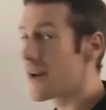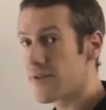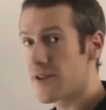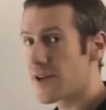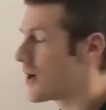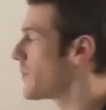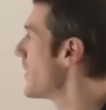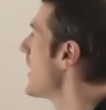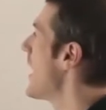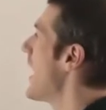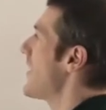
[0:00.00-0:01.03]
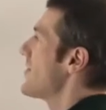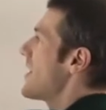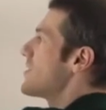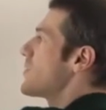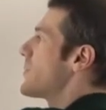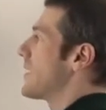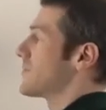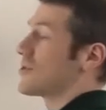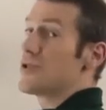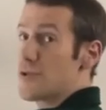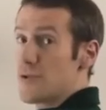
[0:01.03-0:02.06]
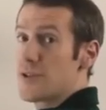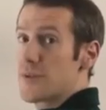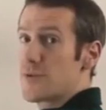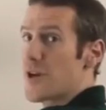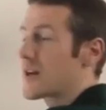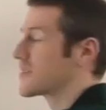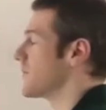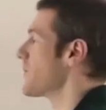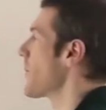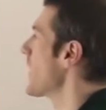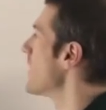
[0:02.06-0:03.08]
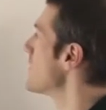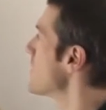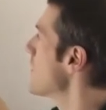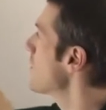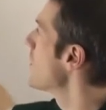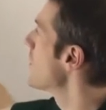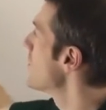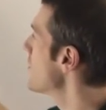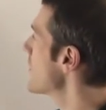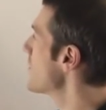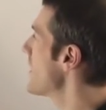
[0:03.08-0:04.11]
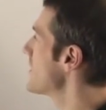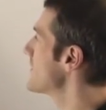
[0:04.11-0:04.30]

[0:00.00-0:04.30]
everything up, and then you'll be able to do the subtraction. So nothing minus